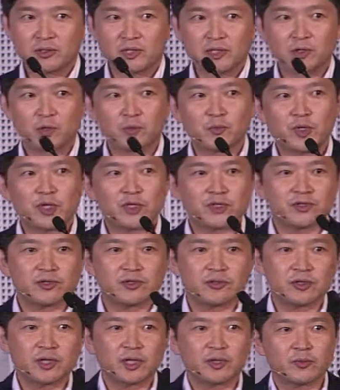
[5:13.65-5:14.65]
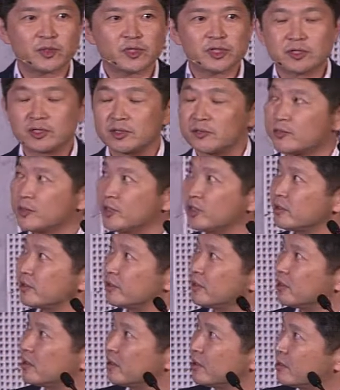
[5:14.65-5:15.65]
conventional chemotherapy
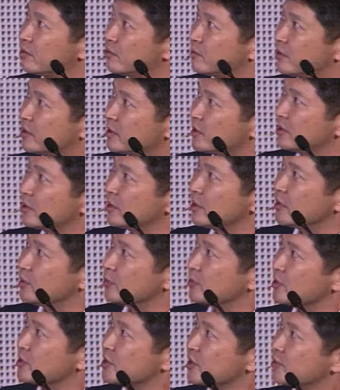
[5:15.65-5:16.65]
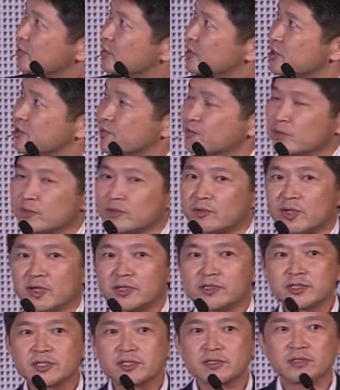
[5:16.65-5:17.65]
or immunosuppressive
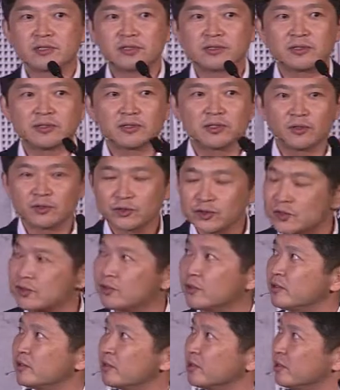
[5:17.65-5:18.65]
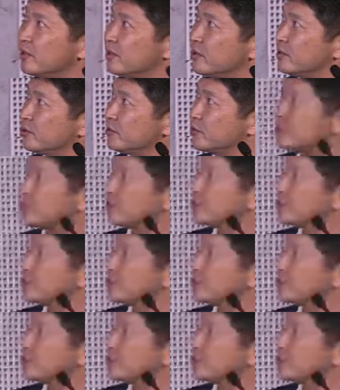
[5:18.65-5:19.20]
drugs, and also you should